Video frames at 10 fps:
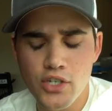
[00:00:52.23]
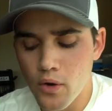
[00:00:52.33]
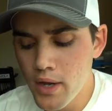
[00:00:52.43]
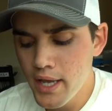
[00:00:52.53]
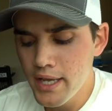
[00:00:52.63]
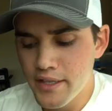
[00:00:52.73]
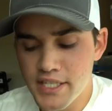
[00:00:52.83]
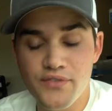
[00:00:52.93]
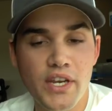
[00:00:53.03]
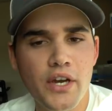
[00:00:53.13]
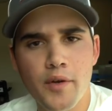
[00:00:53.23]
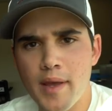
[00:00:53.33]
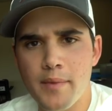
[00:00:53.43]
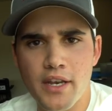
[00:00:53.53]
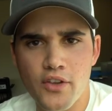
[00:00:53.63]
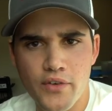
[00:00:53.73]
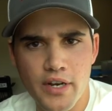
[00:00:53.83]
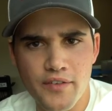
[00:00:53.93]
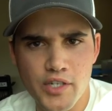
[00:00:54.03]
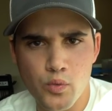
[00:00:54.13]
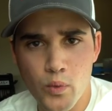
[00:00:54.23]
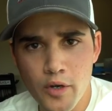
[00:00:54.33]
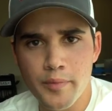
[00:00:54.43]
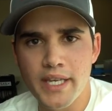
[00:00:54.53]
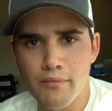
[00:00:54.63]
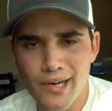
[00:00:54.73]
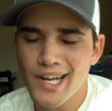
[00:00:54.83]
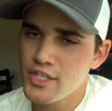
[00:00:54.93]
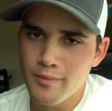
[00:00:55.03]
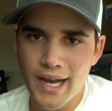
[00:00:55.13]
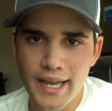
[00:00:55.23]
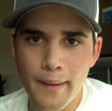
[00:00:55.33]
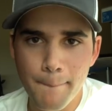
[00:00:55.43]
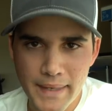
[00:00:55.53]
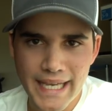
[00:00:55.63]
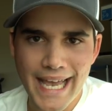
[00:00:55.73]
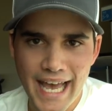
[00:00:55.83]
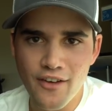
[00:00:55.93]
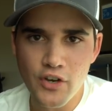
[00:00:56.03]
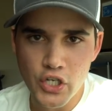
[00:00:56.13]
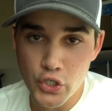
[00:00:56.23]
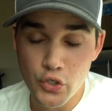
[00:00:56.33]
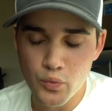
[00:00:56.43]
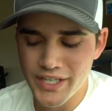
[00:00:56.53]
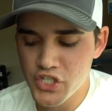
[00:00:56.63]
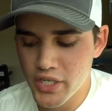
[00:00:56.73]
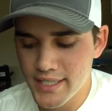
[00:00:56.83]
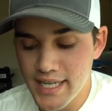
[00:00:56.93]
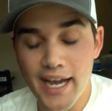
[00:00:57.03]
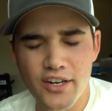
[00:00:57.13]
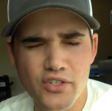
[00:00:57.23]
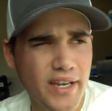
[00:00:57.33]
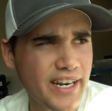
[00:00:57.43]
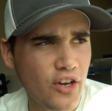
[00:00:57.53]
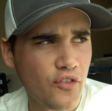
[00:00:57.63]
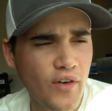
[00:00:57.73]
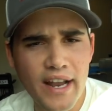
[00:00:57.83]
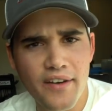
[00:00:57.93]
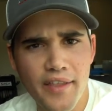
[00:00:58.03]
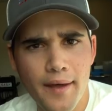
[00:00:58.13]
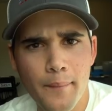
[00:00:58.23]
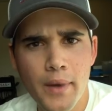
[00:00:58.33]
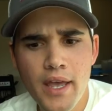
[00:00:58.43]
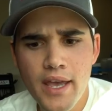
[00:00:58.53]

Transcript: So this video and maybe another video after this will be brought to you by BFGoodrich Tires. So I gotta go find them.